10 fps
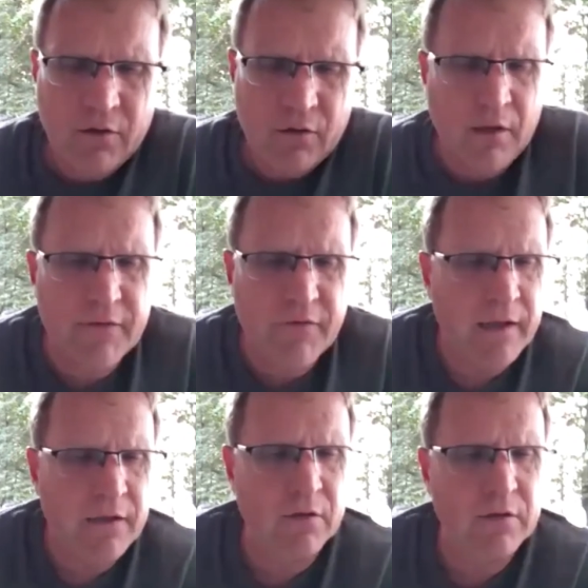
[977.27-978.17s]
could leave
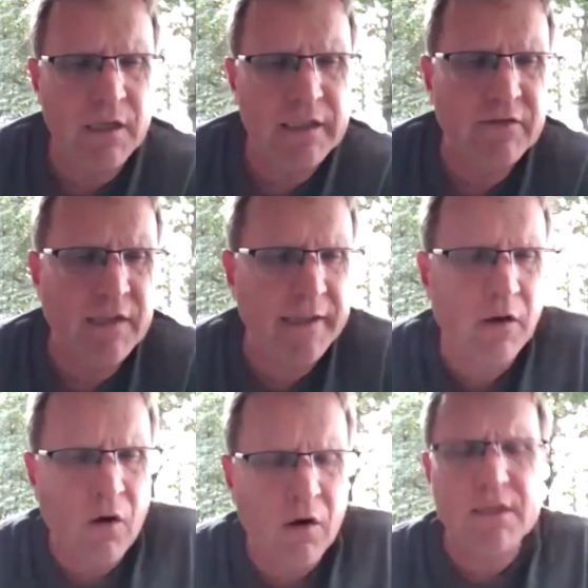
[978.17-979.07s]
that little nugget of
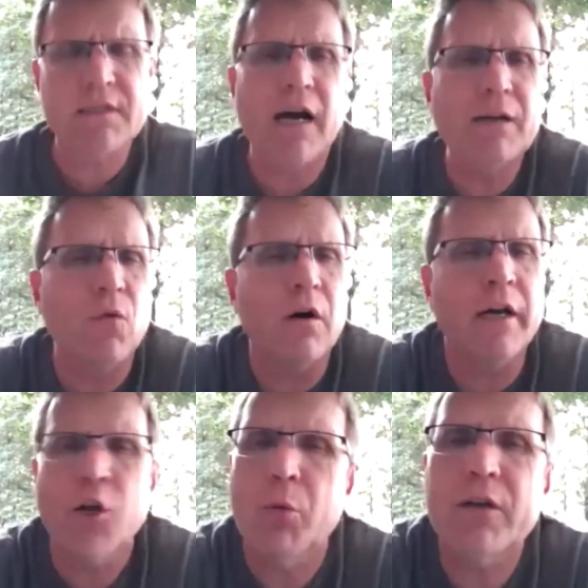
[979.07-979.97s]
data on the
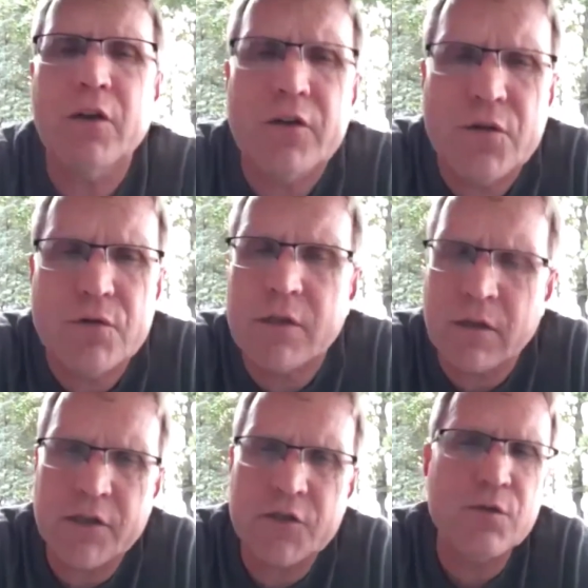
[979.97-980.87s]
sidewalk and nobody could use
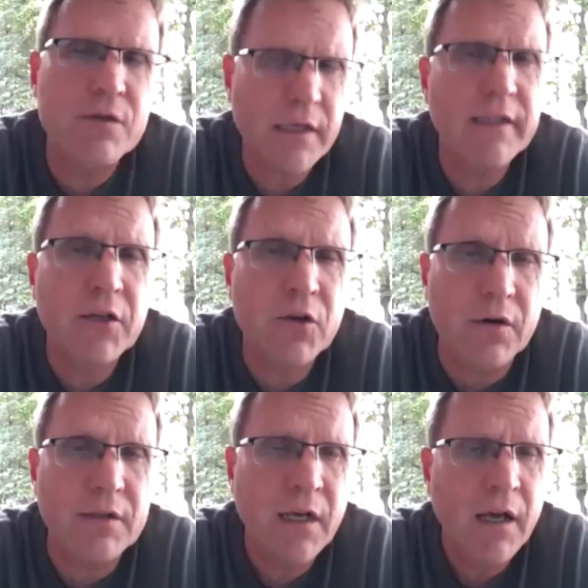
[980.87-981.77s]
it unless you said they
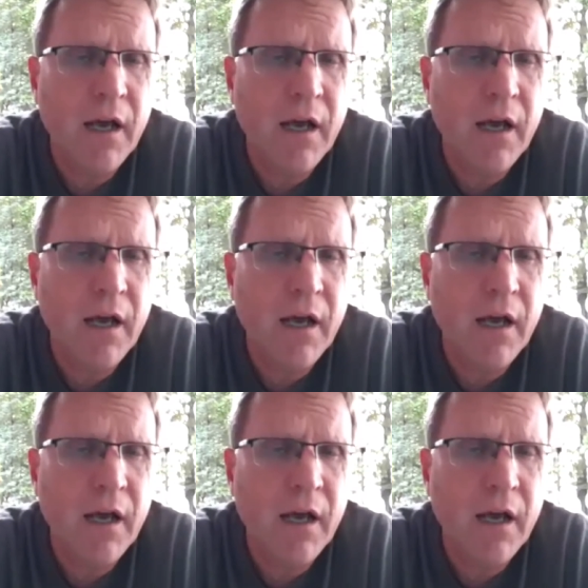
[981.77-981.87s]
could